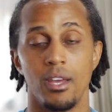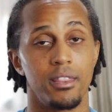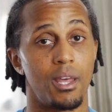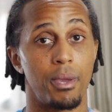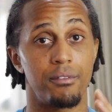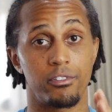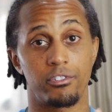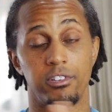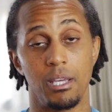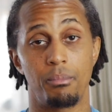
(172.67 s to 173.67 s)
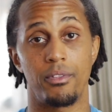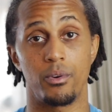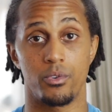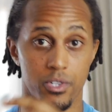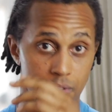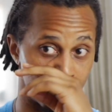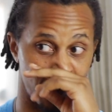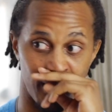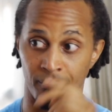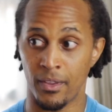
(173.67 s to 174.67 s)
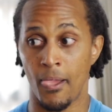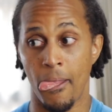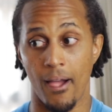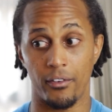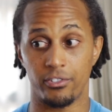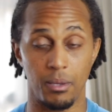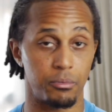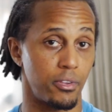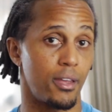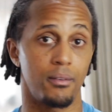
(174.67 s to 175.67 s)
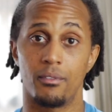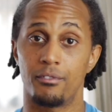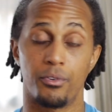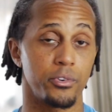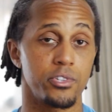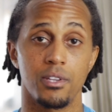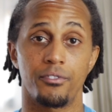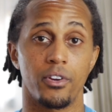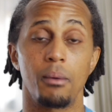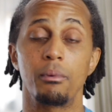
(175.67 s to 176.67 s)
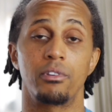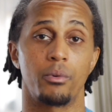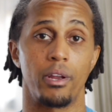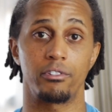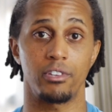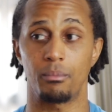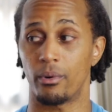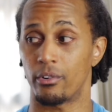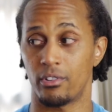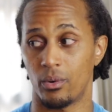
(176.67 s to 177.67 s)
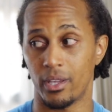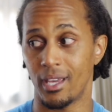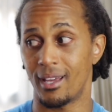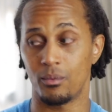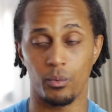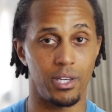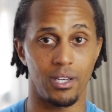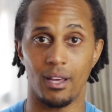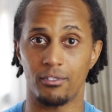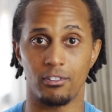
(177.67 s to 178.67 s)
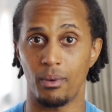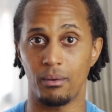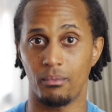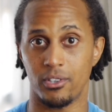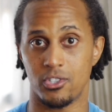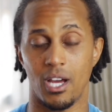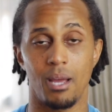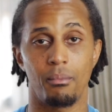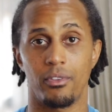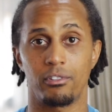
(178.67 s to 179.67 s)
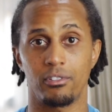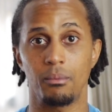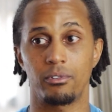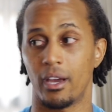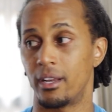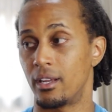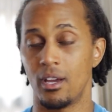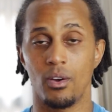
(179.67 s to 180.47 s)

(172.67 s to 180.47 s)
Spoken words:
Then we have the sleep and the nutrition side. On the sleep side, fortunately for him, he's a great sleeper. So again, we didn't have to spend much time on the sleep side.